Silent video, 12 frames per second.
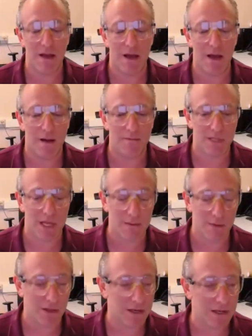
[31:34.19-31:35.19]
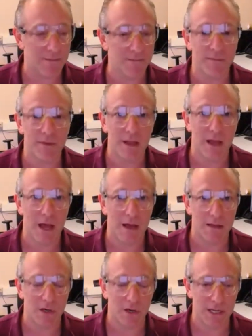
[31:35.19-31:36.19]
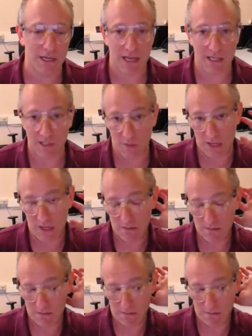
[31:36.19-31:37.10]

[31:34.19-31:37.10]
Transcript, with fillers: uh, solubility uh, turned in next week.